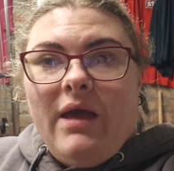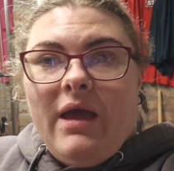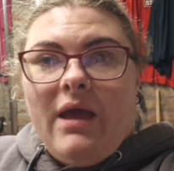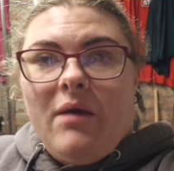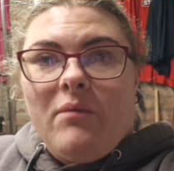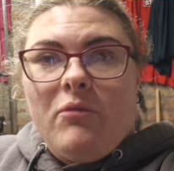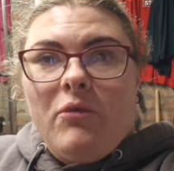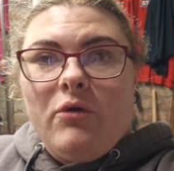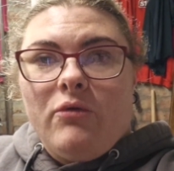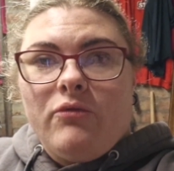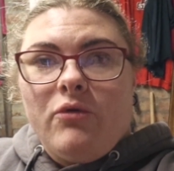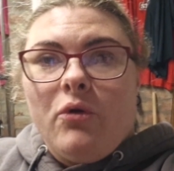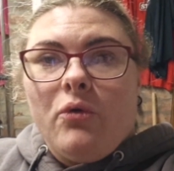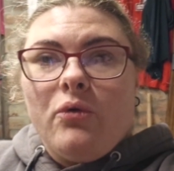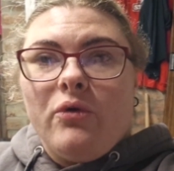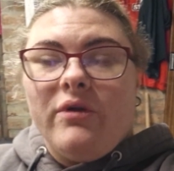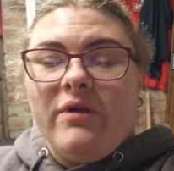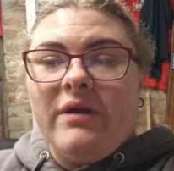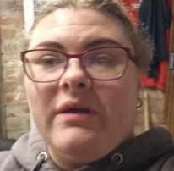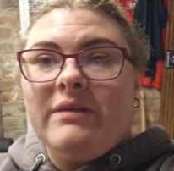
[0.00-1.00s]

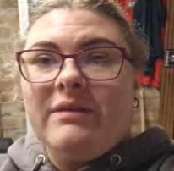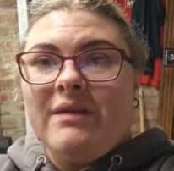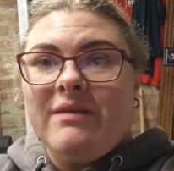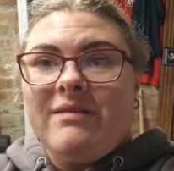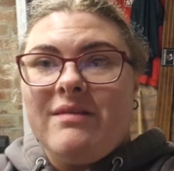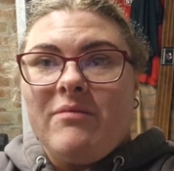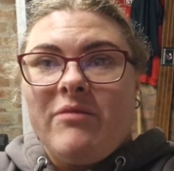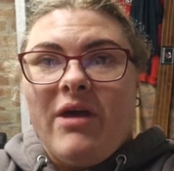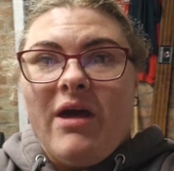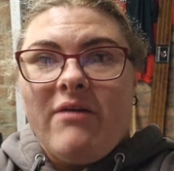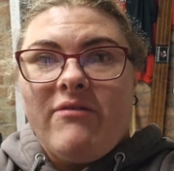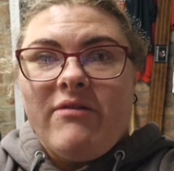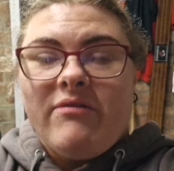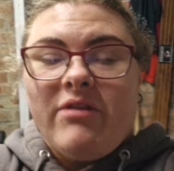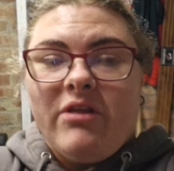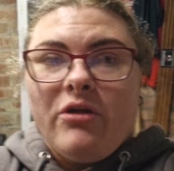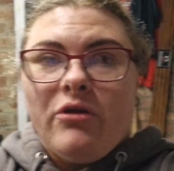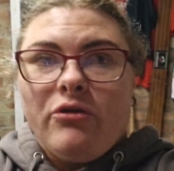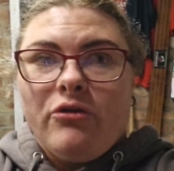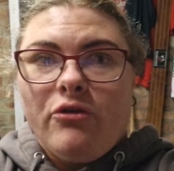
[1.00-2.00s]
Rogue did seem to have
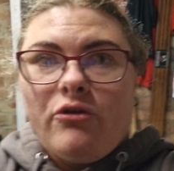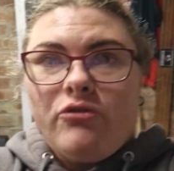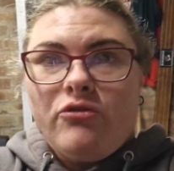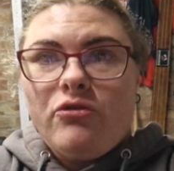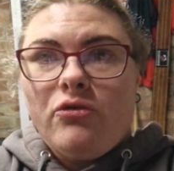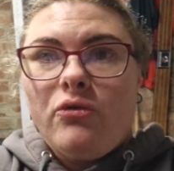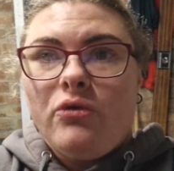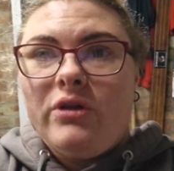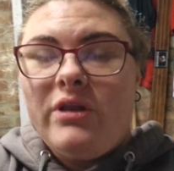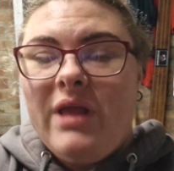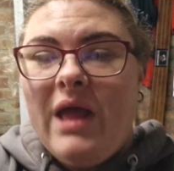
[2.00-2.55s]
everything under control,